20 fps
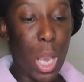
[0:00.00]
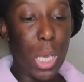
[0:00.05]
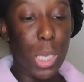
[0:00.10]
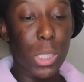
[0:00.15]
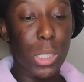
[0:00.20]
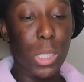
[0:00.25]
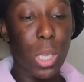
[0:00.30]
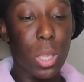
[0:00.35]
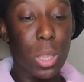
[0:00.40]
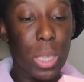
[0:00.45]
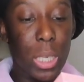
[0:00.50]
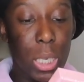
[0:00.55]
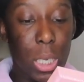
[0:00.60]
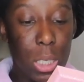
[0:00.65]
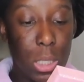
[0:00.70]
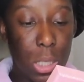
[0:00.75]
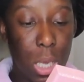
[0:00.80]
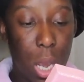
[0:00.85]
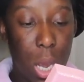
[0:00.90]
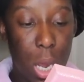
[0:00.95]
So
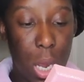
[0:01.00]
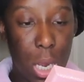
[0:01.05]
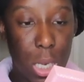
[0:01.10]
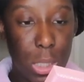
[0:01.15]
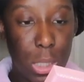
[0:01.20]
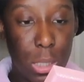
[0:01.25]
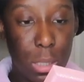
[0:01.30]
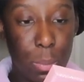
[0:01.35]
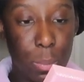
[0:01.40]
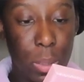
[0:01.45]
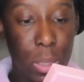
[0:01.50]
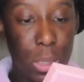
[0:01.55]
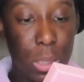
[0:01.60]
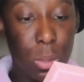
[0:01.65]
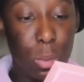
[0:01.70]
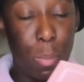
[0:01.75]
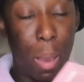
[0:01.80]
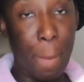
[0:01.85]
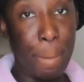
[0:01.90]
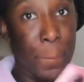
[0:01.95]
these are similar
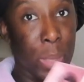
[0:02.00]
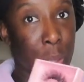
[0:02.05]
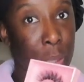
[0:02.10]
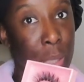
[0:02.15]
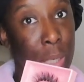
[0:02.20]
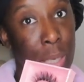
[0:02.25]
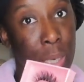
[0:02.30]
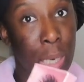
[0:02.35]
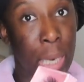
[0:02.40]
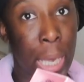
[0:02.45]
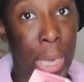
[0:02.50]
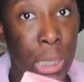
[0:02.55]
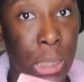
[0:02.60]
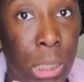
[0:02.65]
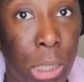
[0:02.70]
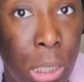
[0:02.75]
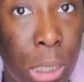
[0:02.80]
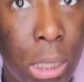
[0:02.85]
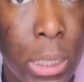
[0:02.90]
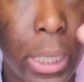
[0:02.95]
to my millionaire lashes